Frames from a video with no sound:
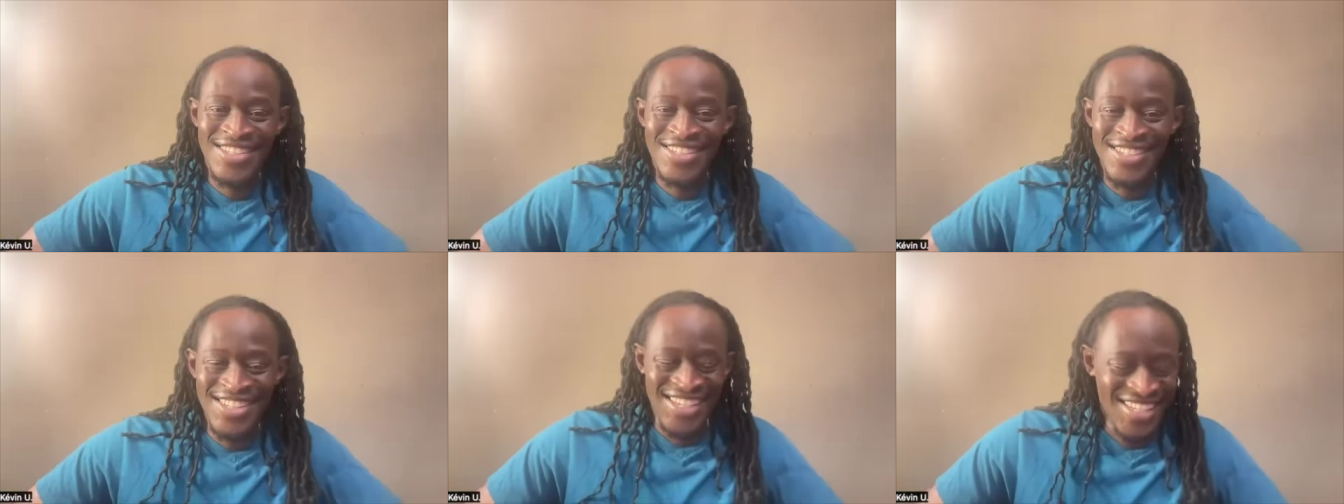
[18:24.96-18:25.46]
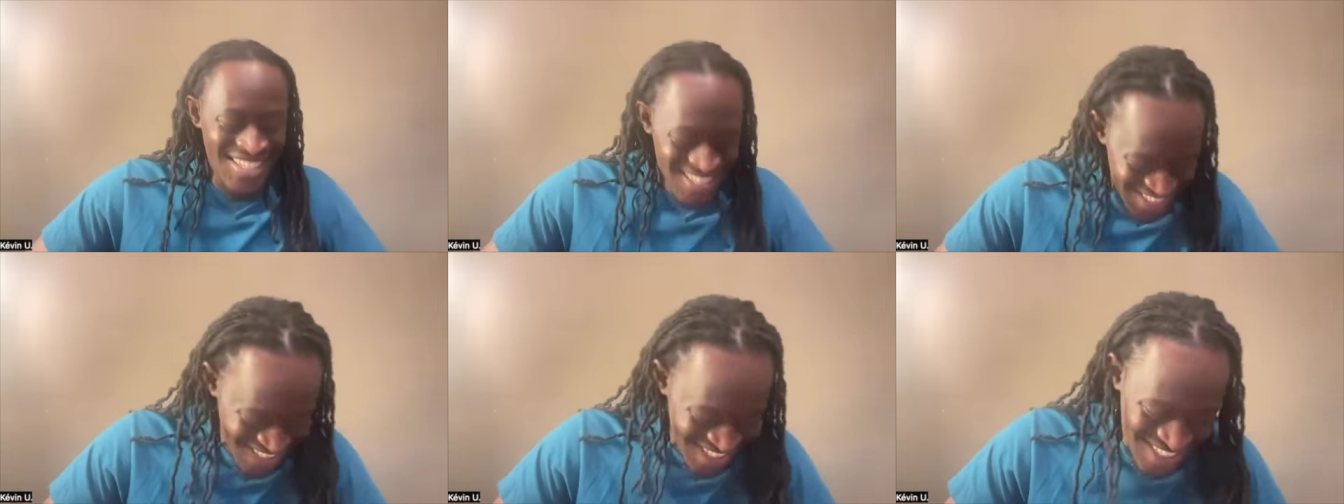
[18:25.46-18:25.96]
a
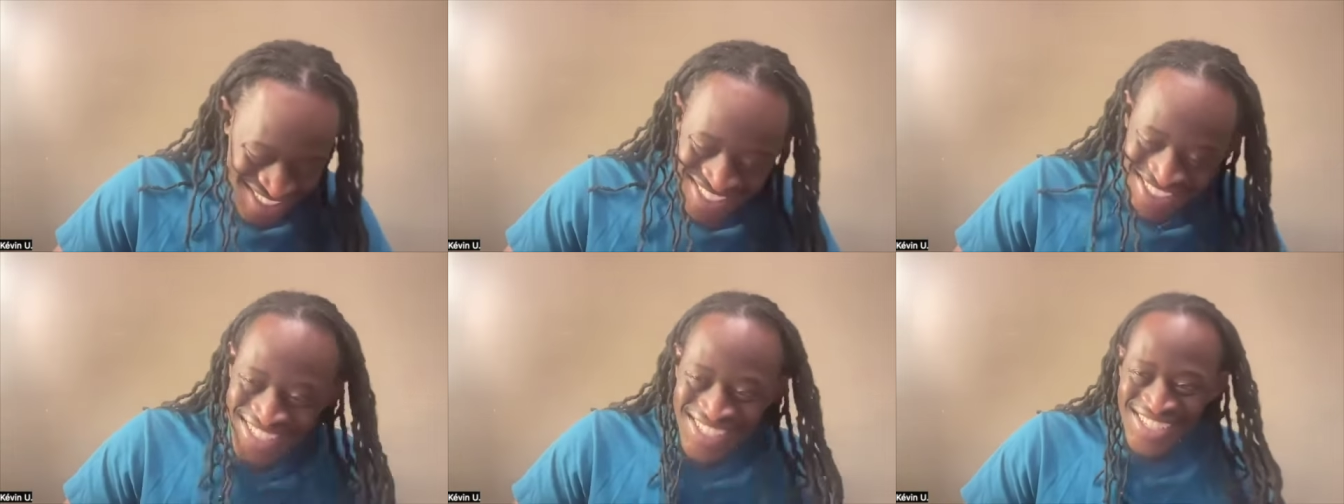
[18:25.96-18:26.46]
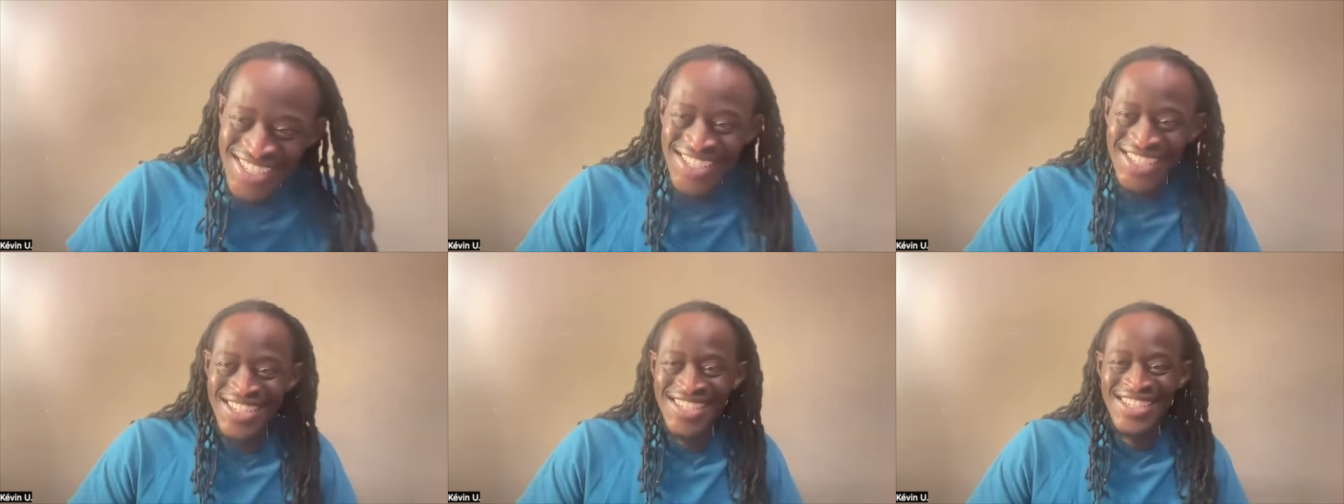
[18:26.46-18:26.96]
little bit that you
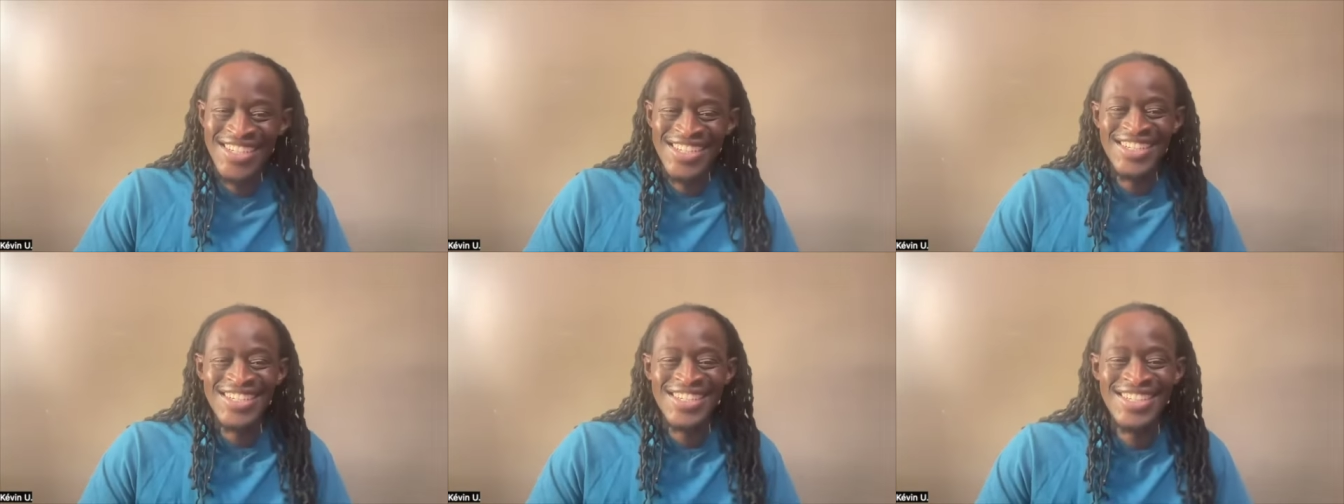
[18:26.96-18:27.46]
mentioned about